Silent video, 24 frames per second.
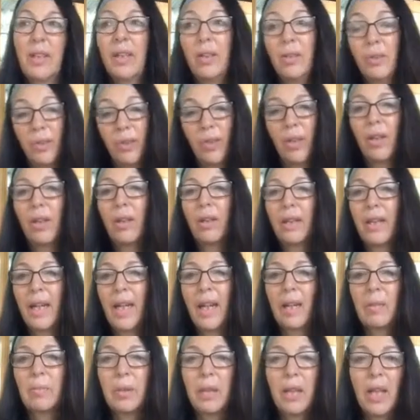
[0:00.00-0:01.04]
I used to call it
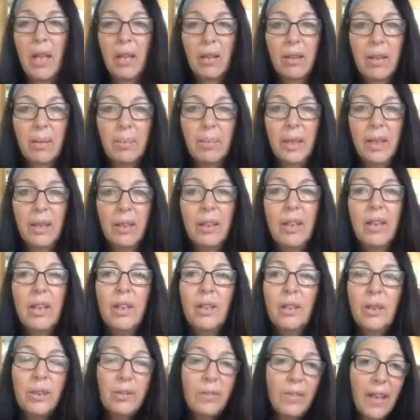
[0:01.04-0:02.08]
Animal Alchemy.
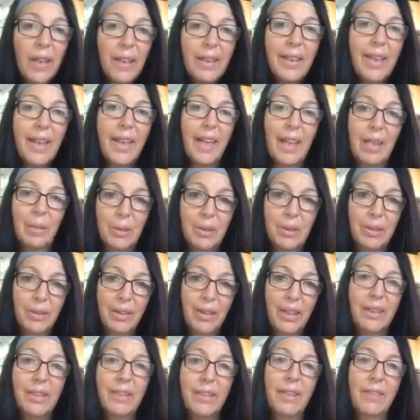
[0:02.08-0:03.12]
You've had the
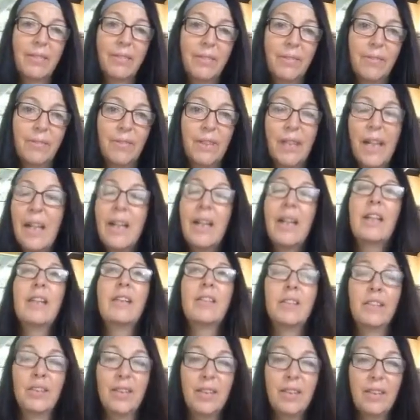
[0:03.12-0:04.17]

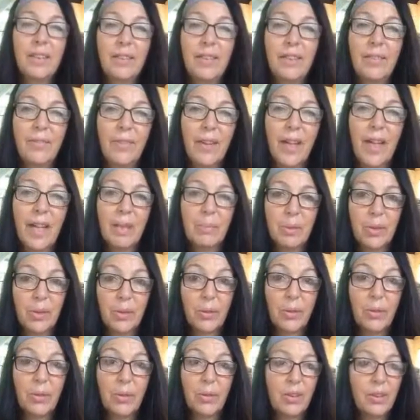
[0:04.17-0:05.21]
Energy Healing for
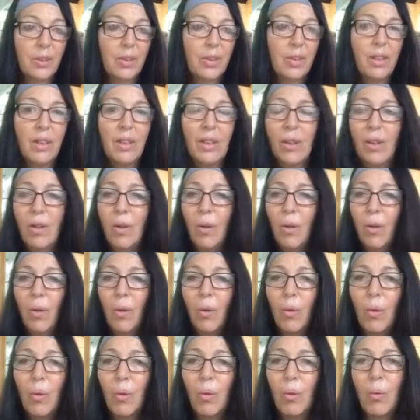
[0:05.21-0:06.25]
Animals course.
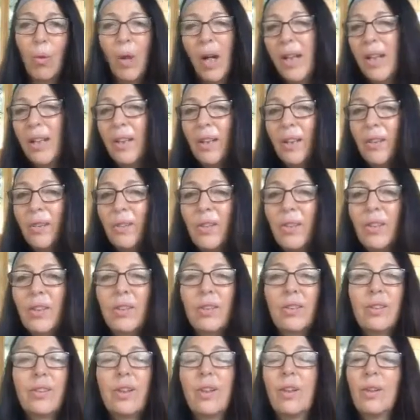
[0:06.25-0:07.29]
Why aren't you
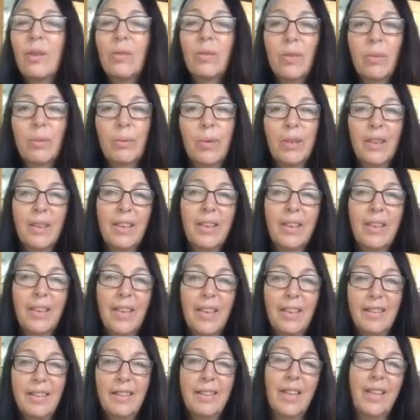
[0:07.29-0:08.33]
just overworking
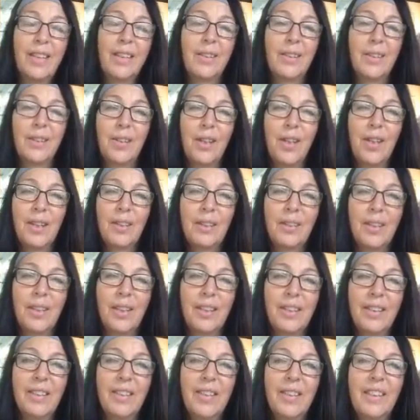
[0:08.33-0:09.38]
that second
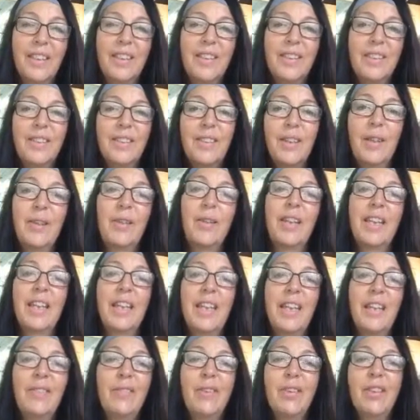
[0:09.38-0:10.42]
chakra? So I
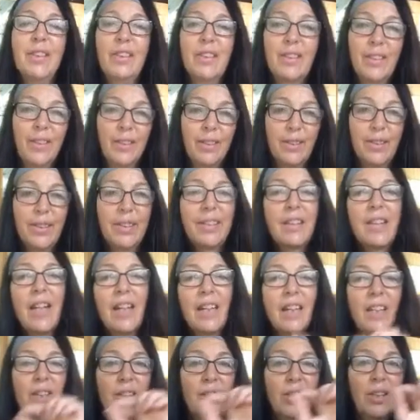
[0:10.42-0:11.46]
gave her this little
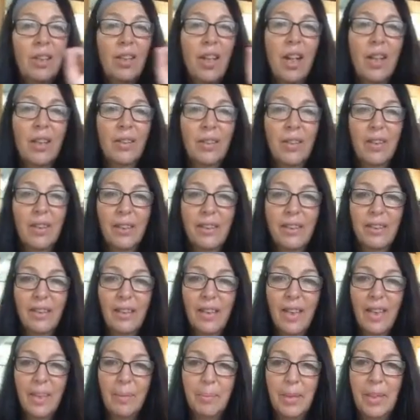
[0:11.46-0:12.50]
second chakra
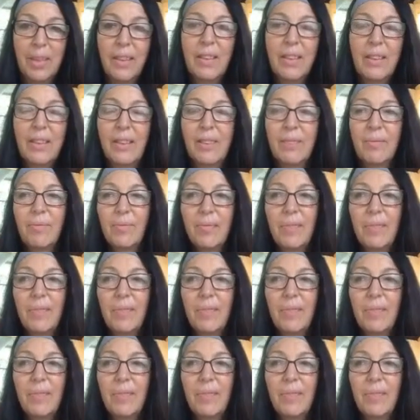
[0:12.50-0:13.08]
assignment.